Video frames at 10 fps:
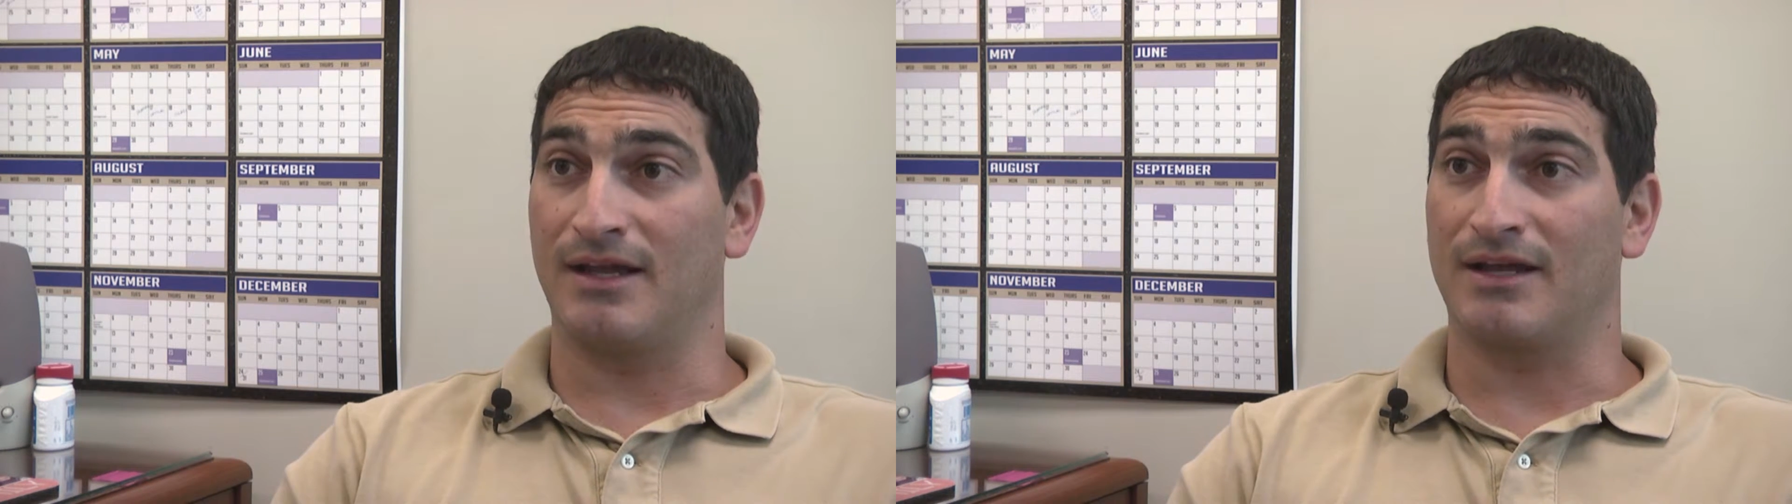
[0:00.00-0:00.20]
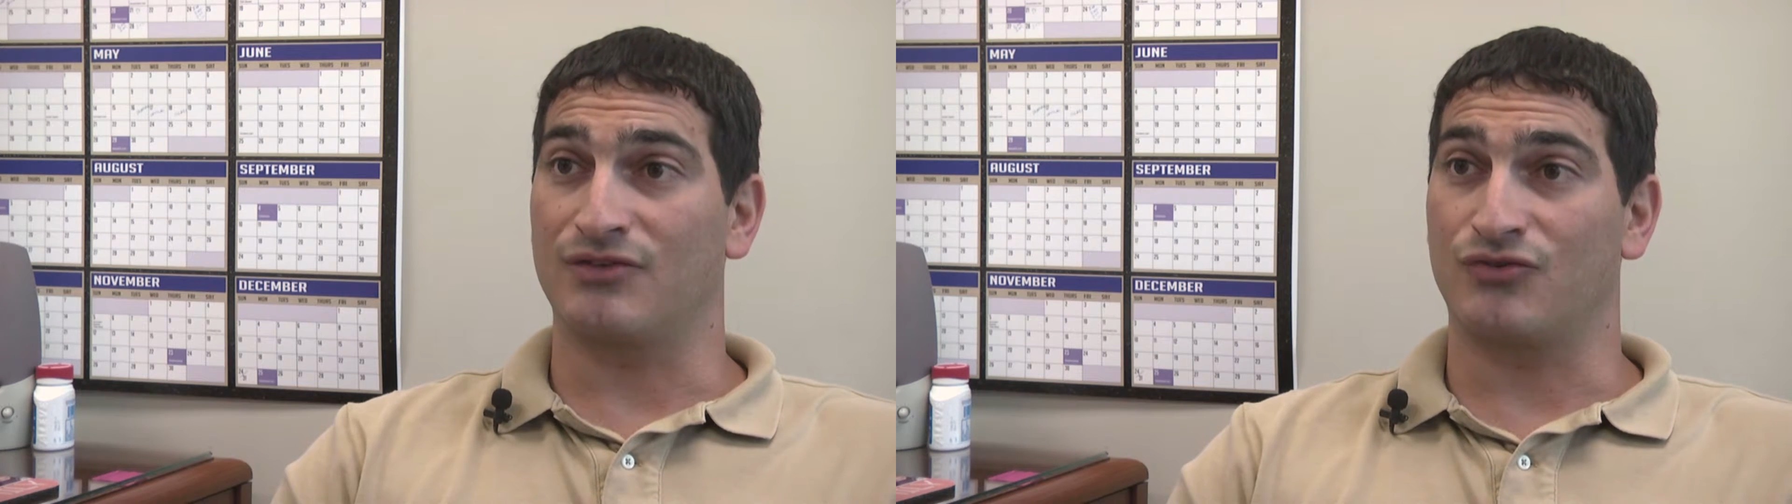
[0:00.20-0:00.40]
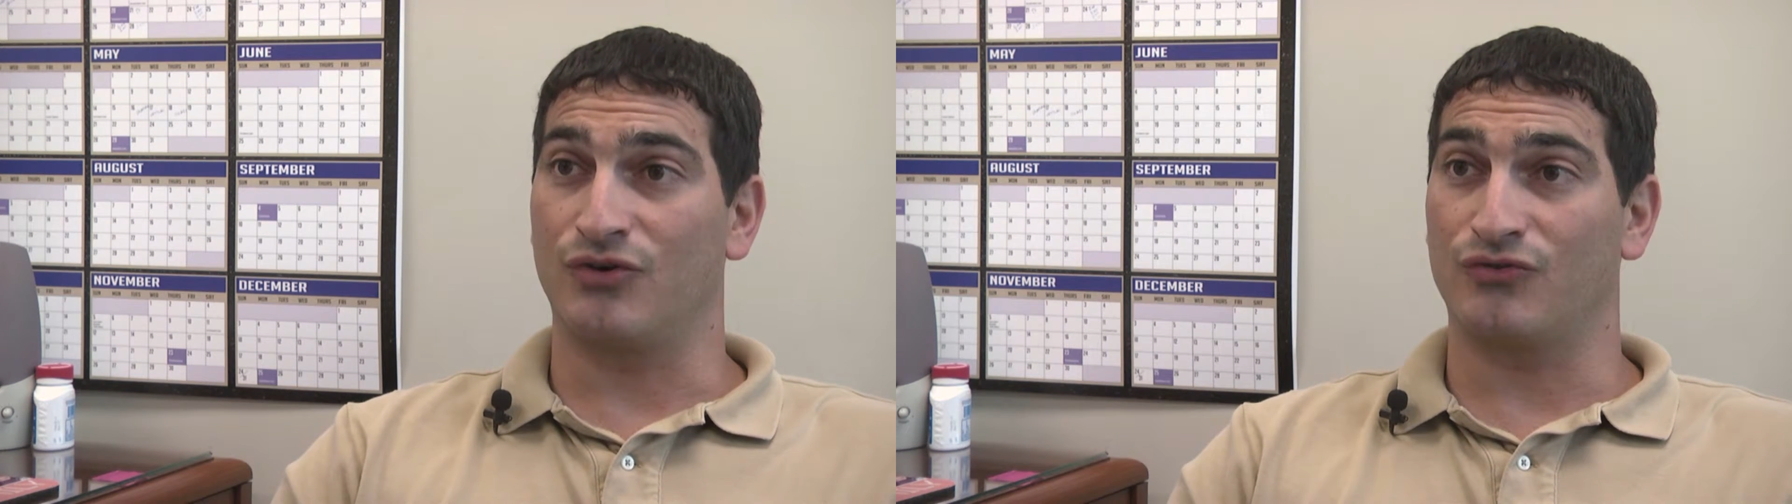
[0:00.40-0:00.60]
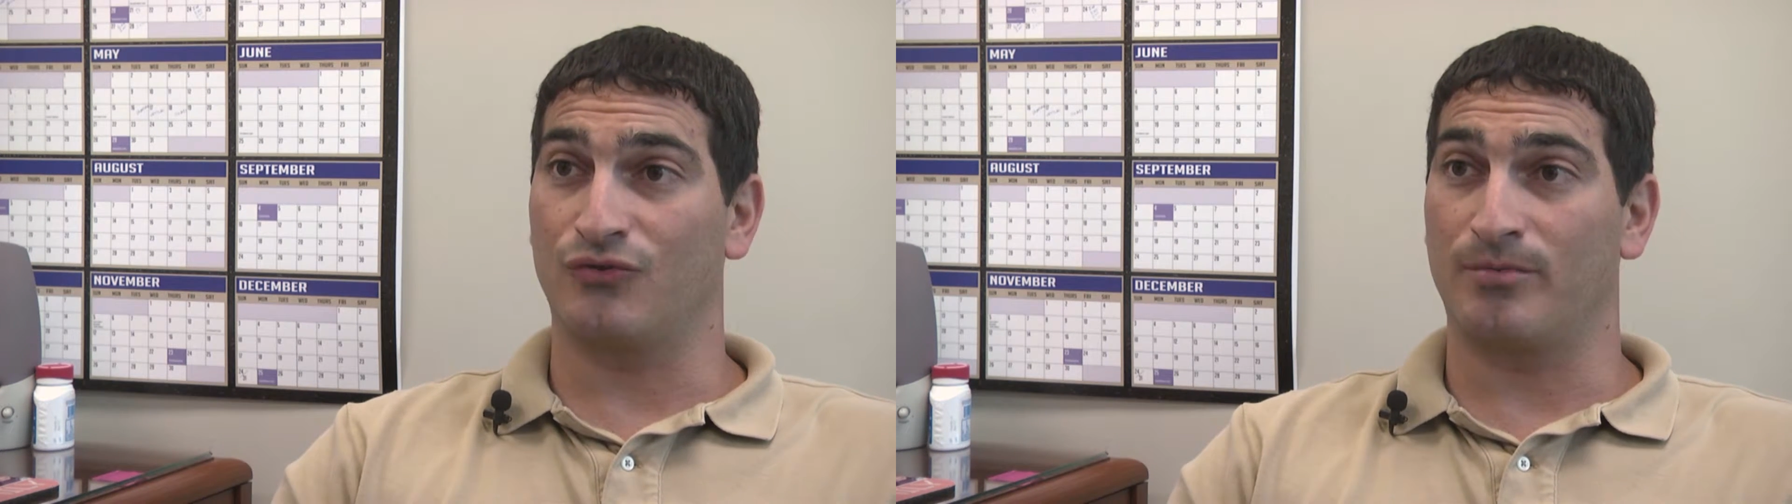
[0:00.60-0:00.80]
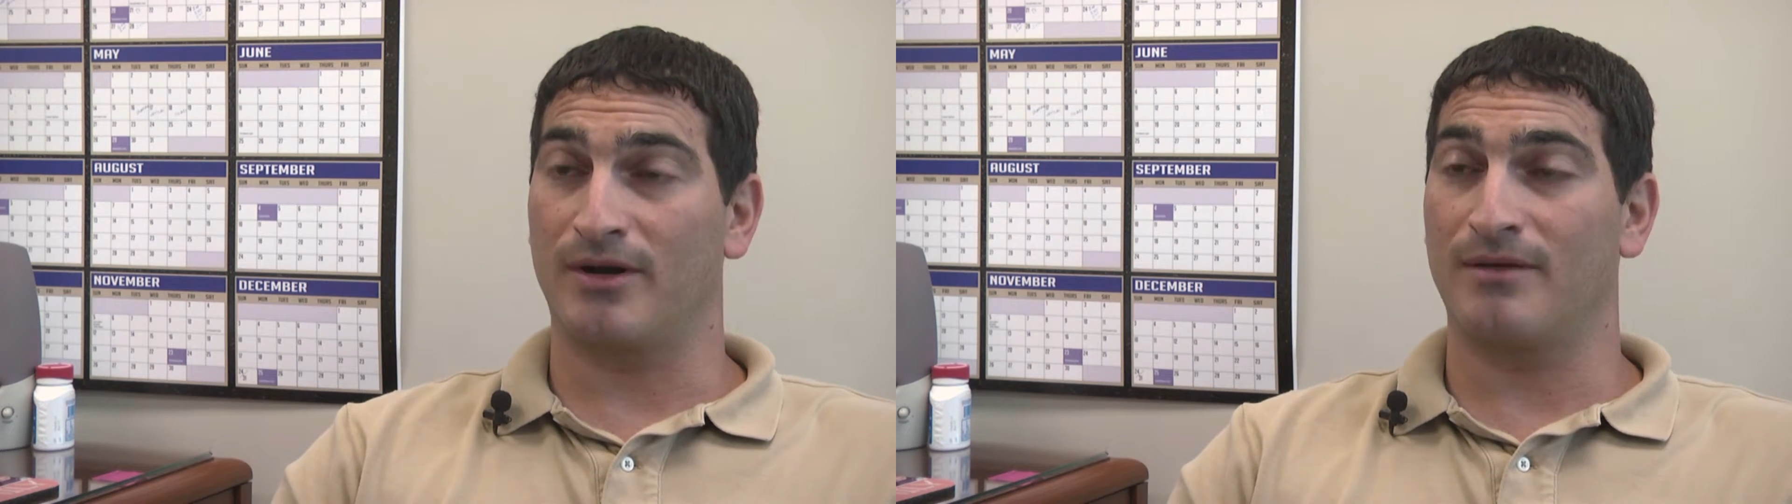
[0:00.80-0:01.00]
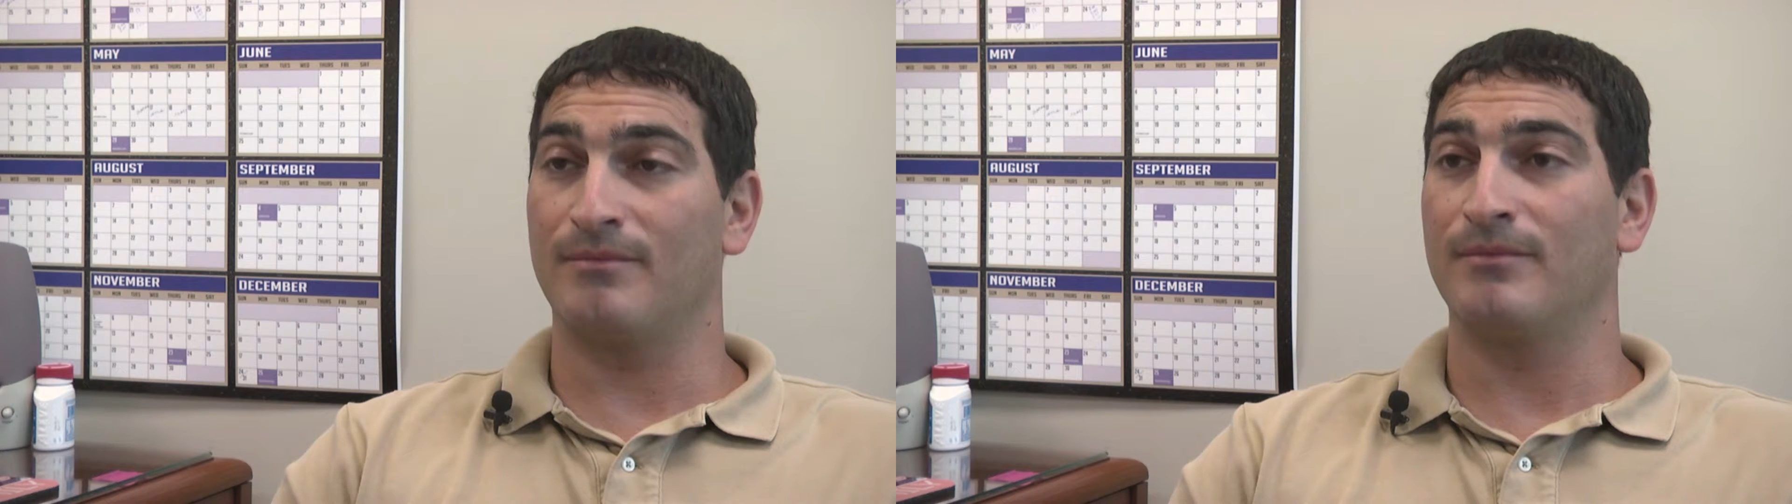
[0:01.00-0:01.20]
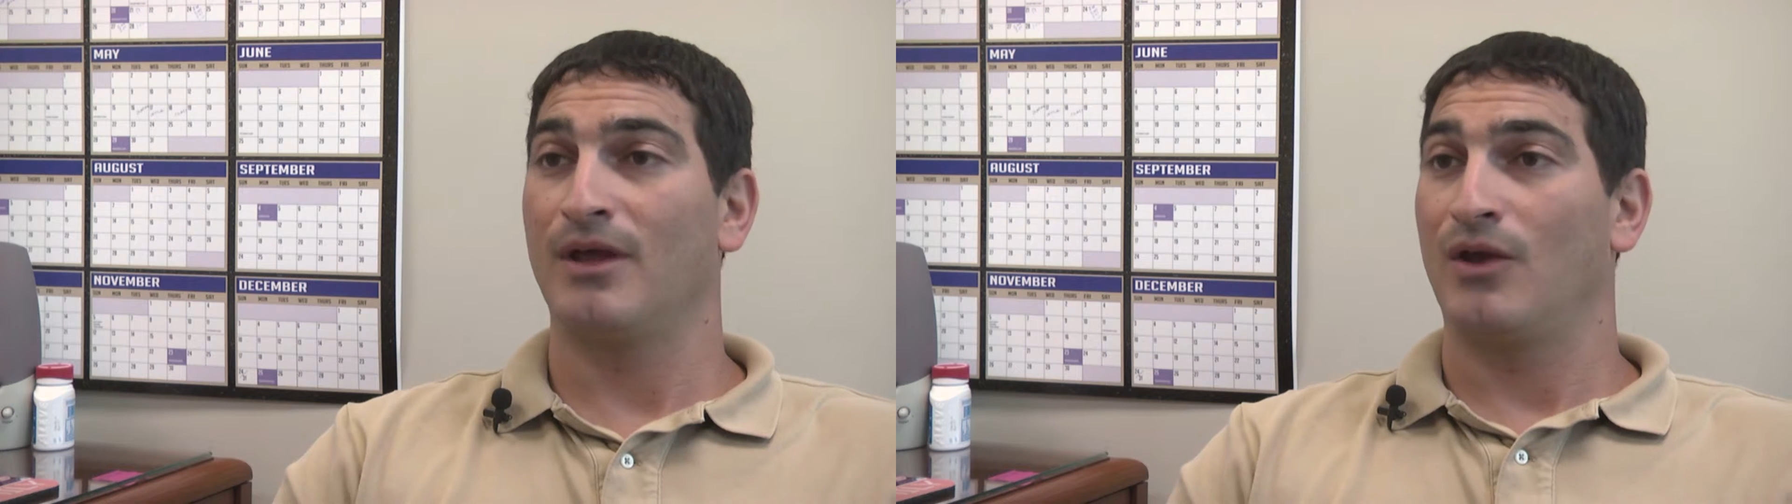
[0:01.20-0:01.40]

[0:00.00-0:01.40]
not a structural problem,